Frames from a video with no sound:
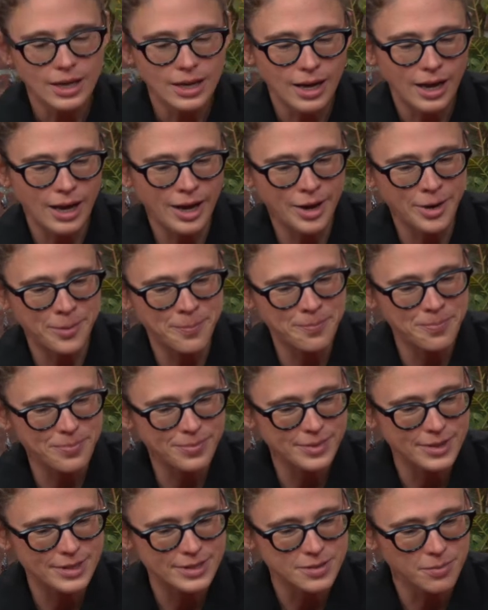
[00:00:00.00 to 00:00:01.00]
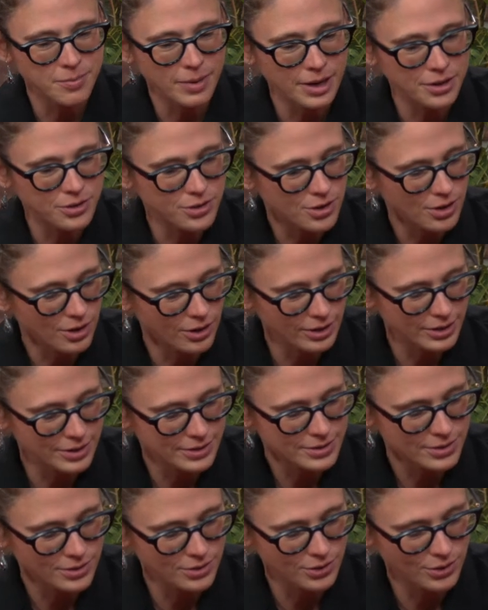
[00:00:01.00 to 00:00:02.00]
Um, some of my other
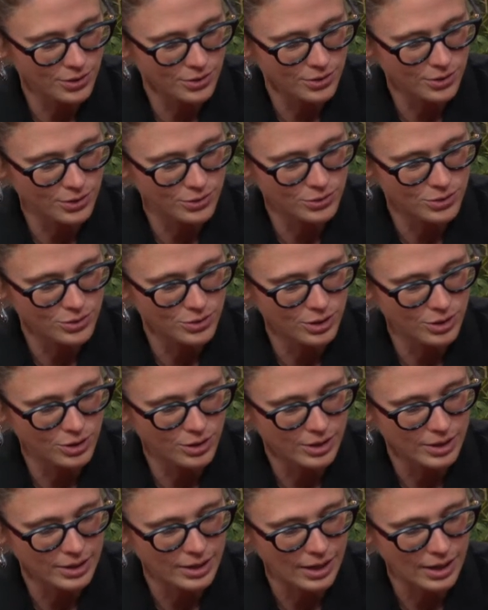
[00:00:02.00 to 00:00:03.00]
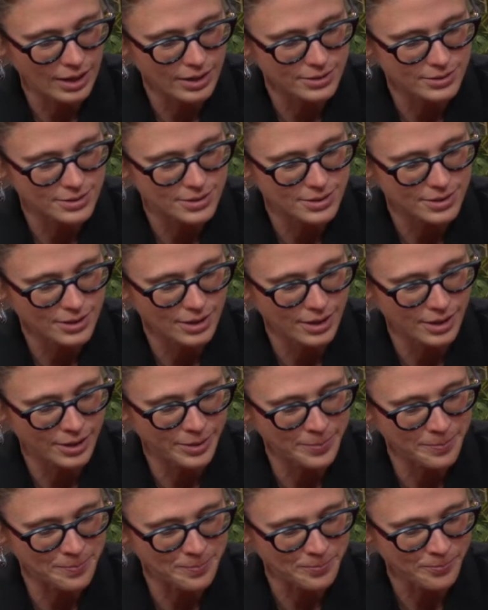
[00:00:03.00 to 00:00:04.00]
colleagues are, are, are looking at
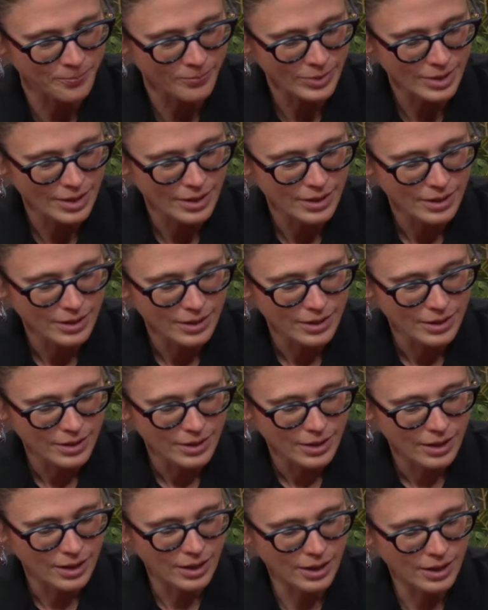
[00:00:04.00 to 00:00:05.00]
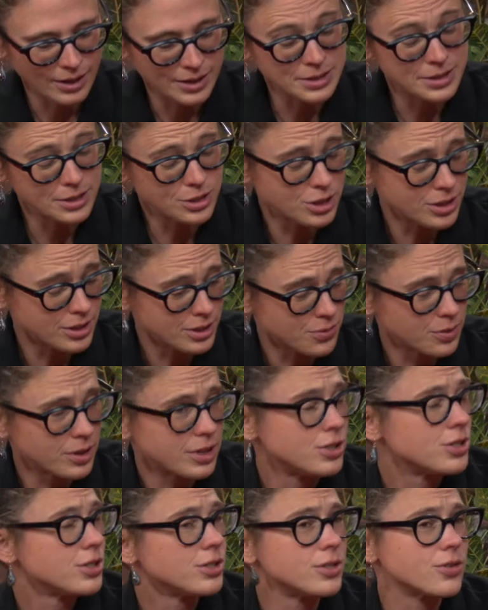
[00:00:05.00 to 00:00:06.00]
um, uh, indigenous
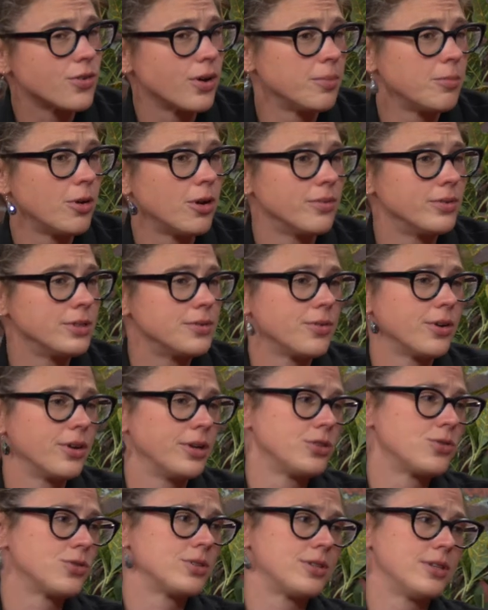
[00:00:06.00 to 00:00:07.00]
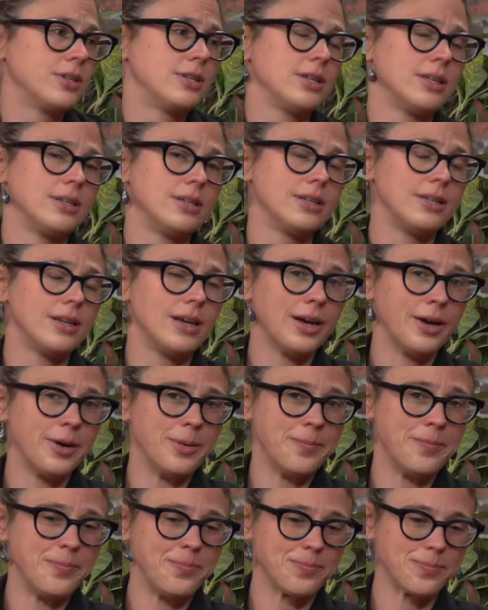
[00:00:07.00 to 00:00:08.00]
religions. Graham Harvey's very interested in
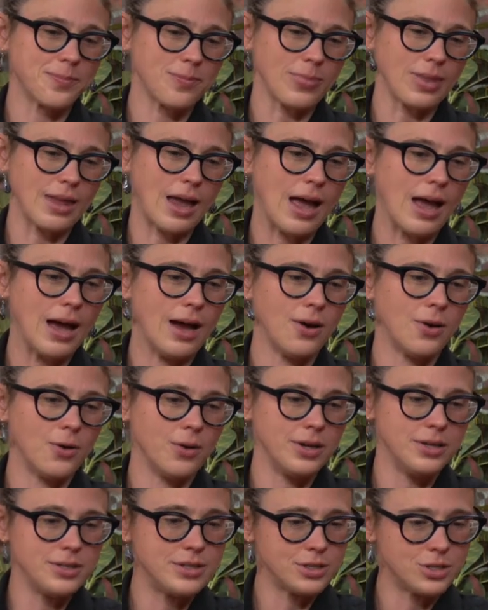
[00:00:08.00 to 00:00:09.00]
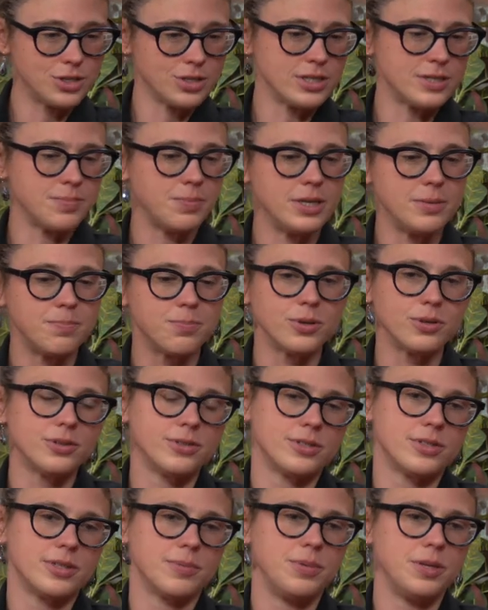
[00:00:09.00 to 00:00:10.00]
um, how indigenous
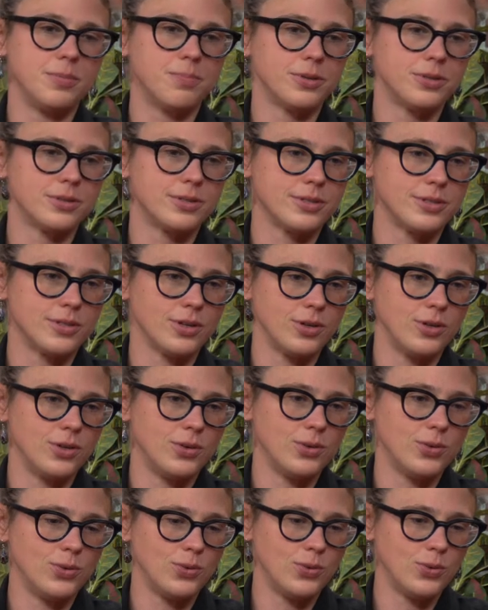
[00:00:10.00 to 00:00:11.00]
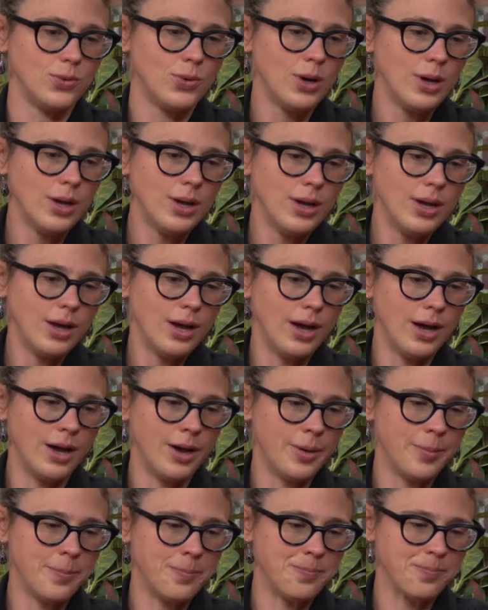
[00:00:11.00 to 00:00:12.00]
peoples, the peoples who
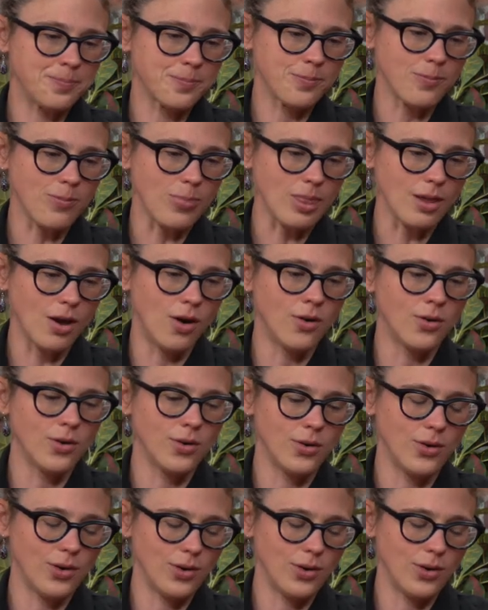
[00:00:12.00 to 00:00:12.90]
um, are,